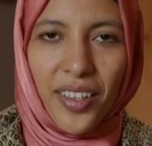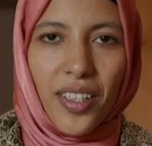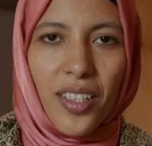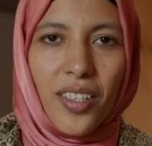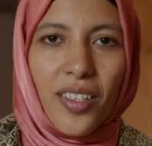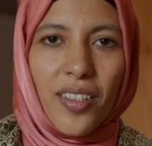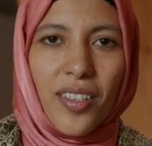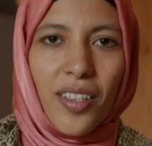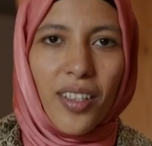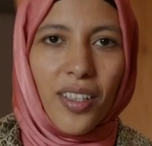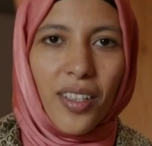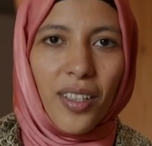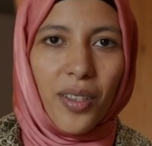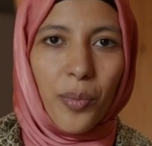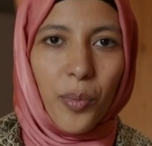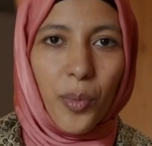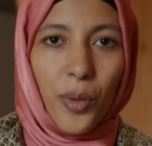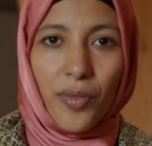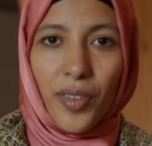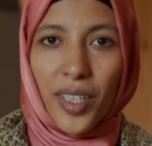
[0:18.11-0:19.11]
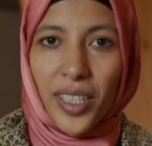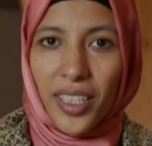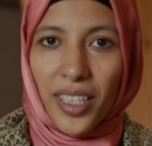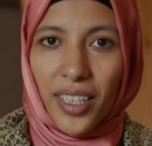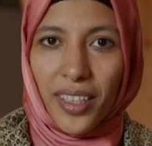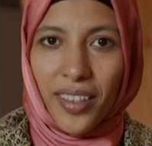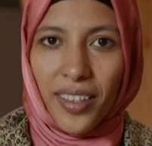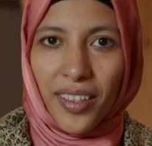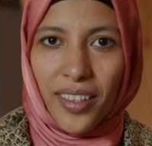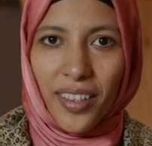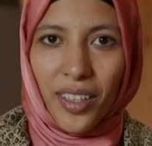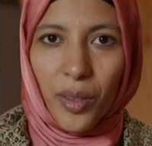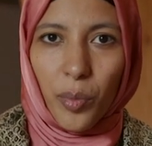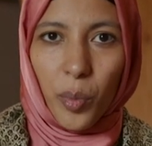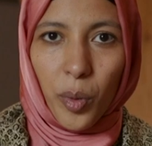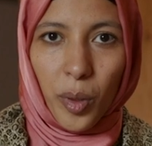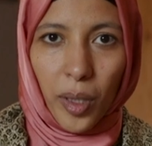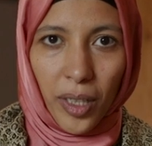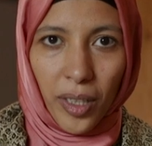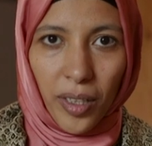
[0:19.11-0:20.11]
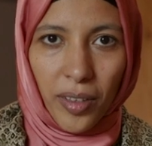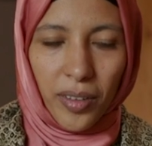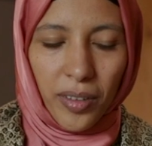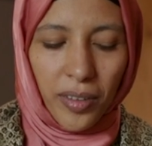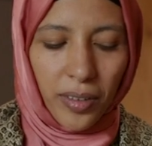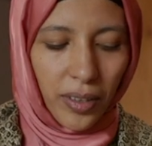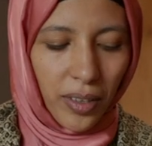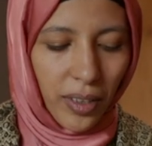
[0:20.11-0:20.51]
This prophetic prayer